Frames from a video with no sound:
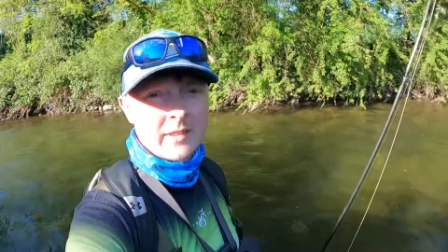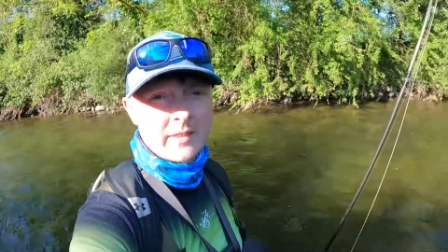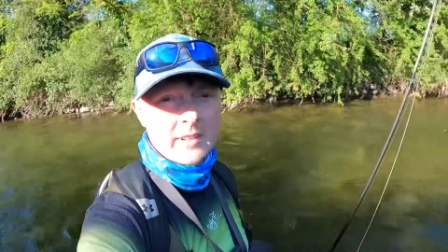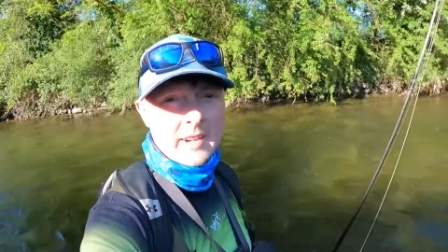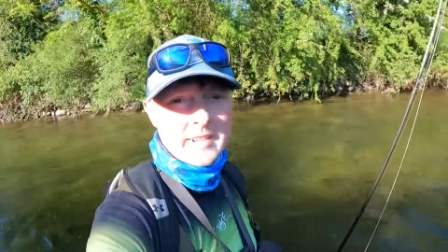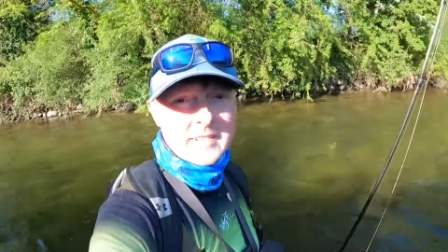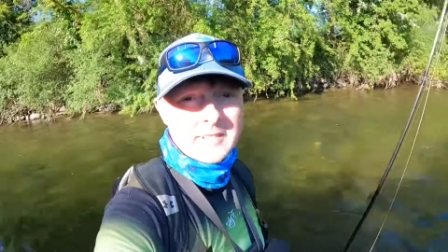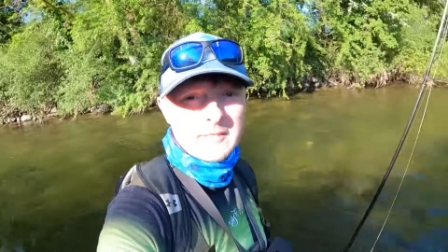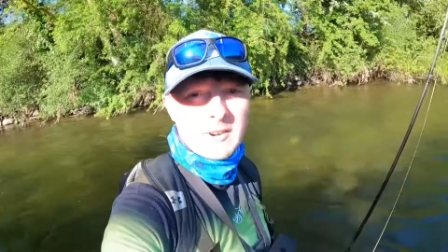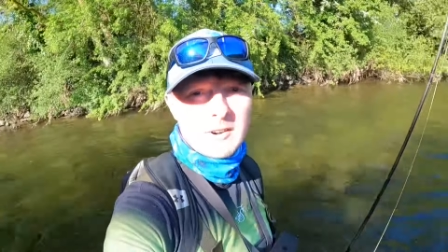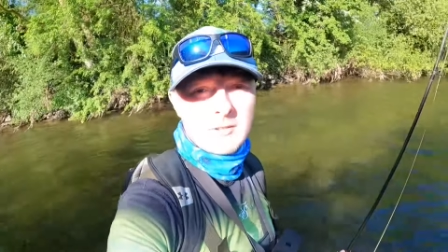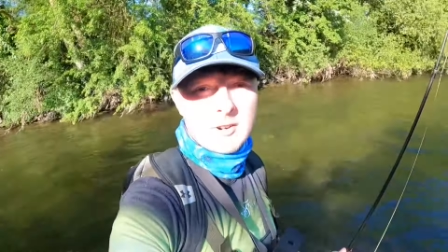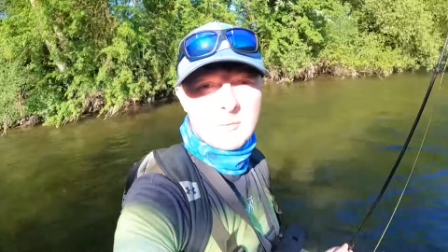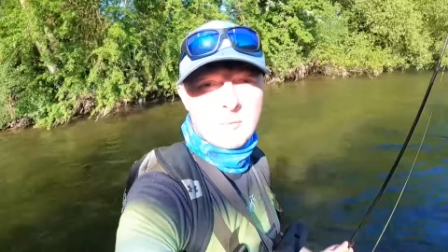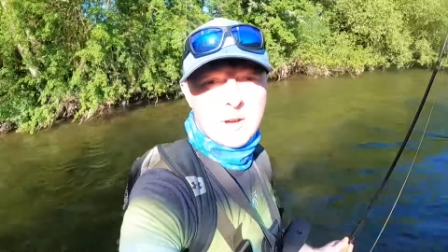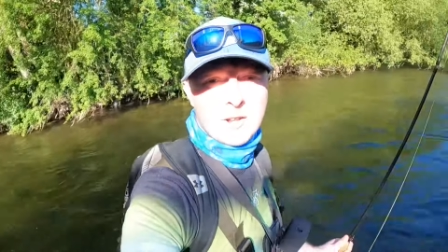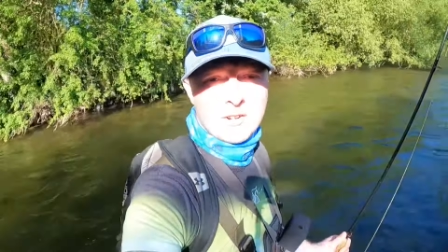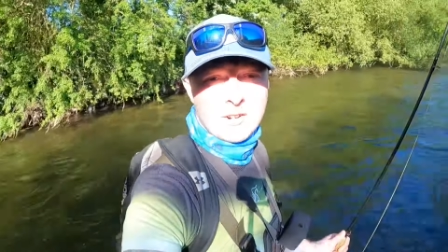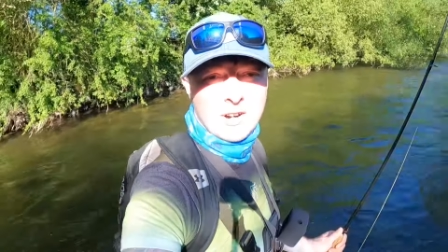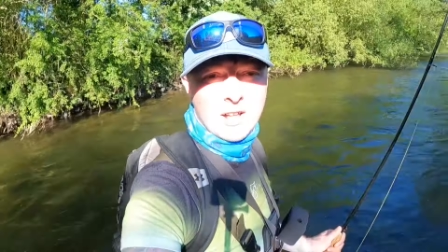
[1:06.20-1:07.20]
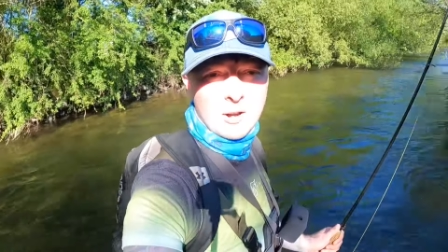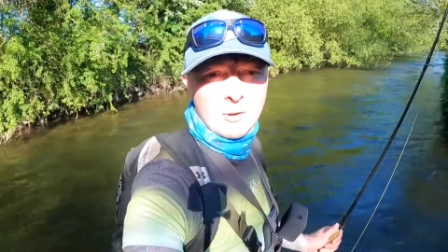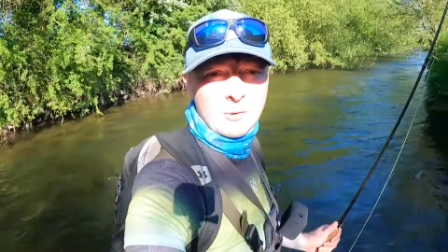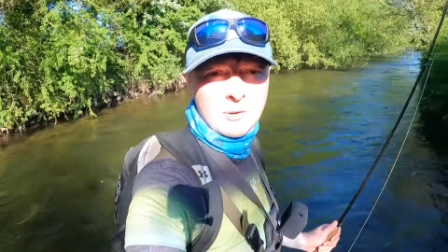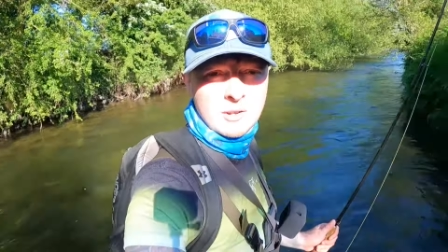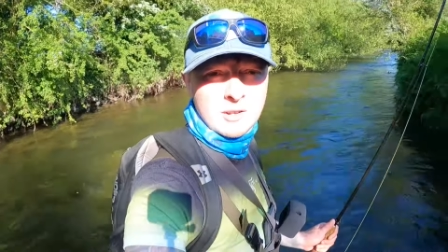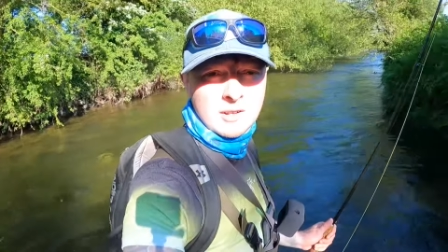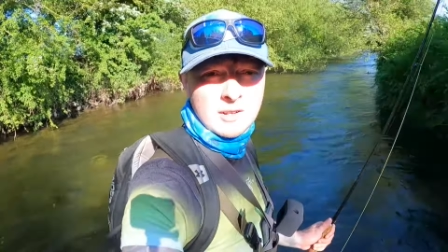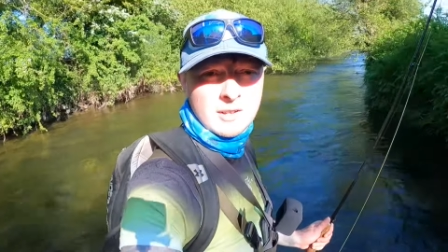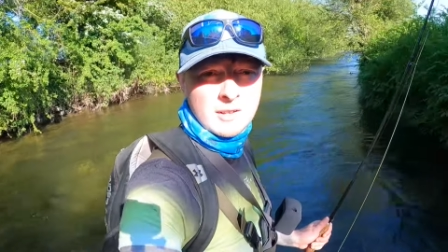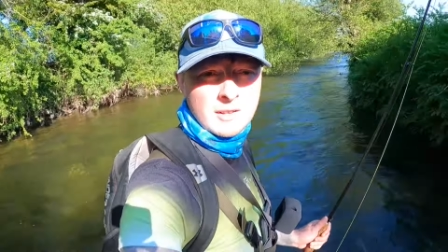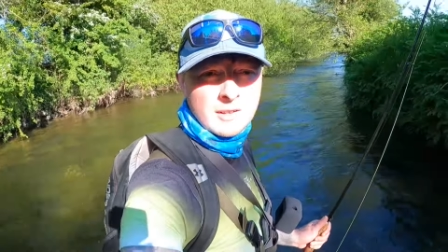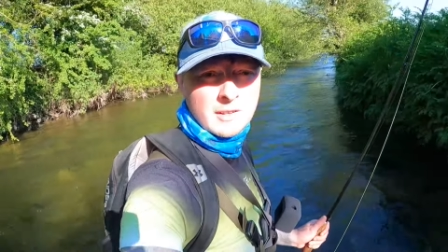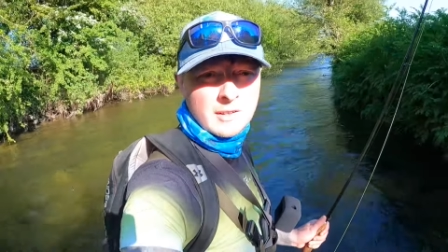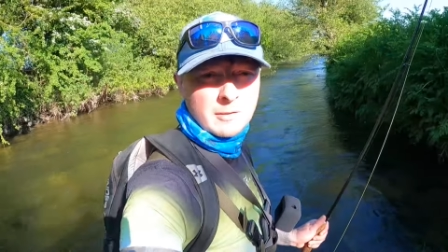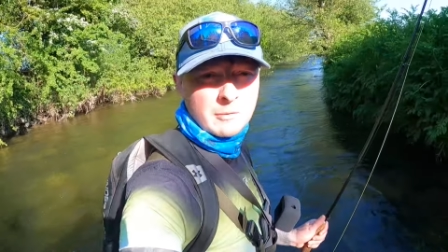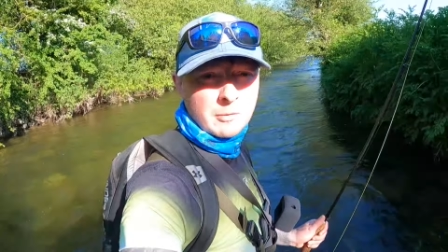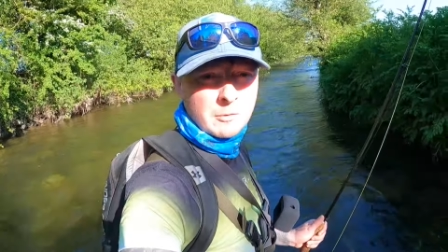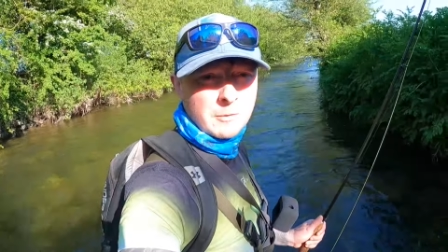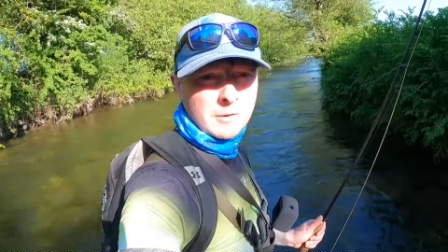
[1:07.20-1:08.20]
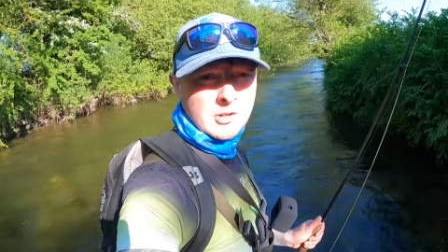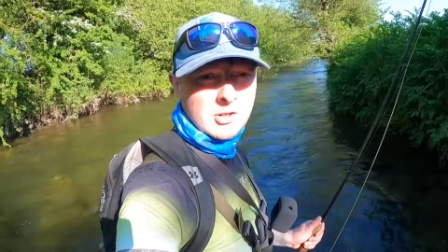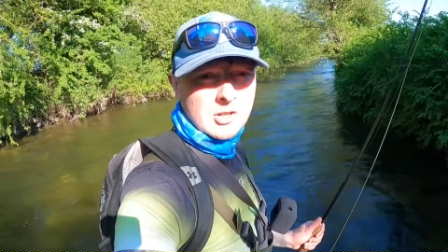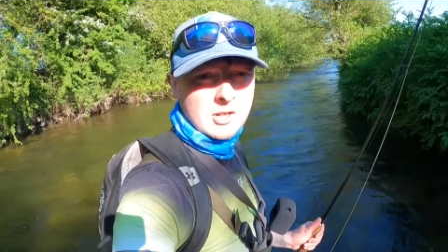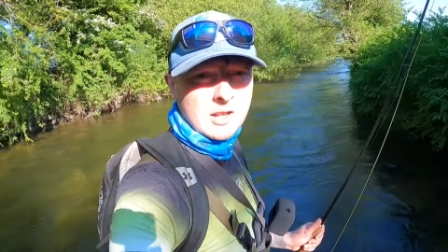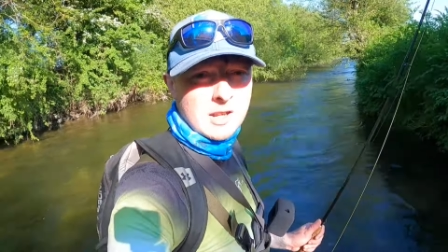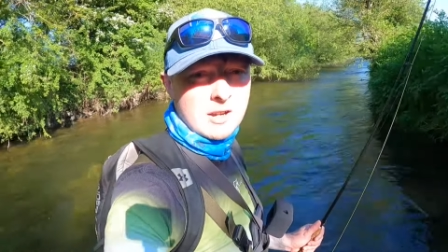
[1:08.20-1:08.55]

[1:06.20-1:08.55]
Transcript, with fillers: that's the river Amonder now. We're fishing